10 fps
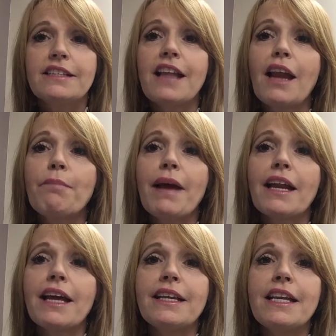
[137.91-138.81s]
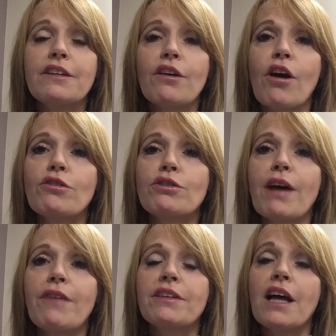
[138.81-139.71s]
It's not a bad idea to
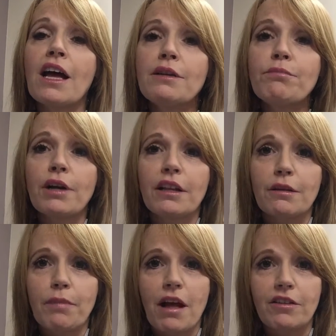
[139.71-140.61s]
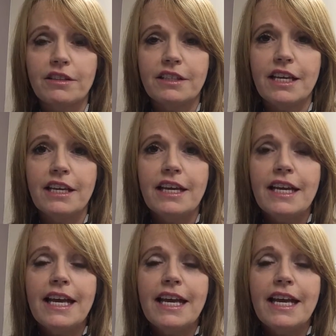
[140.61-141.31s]
also have an umbrella policy,